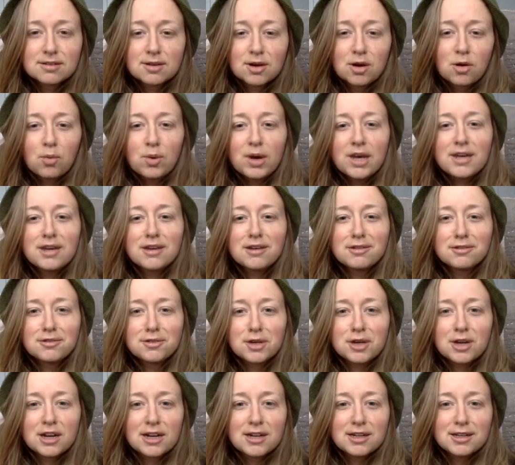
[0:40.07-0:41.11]
awake
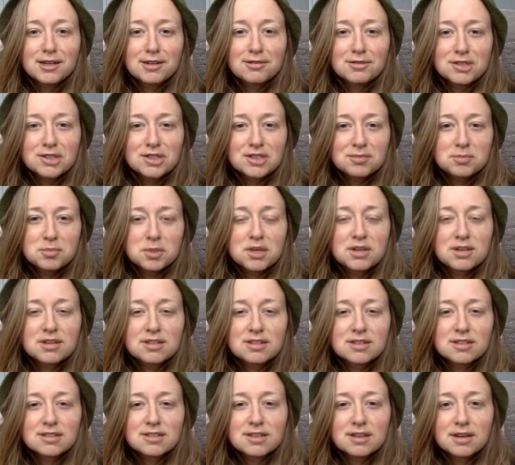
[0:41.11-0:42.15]
for any of it
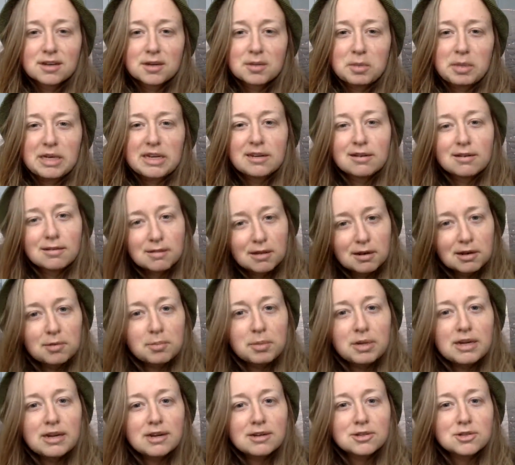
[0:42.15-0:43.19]
because I paid a little
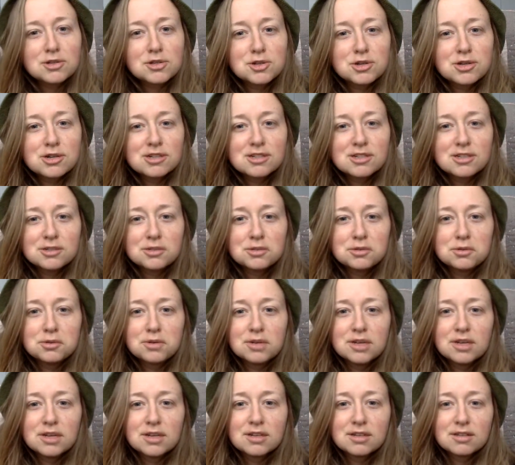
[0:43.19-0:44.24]
bit extra to
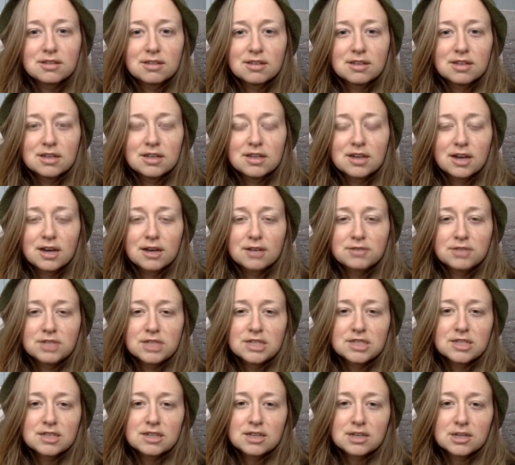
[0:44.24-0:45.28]
get the IV
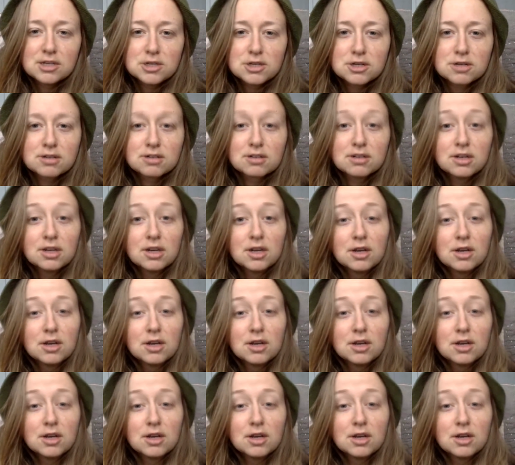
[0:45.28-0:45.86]
sedation,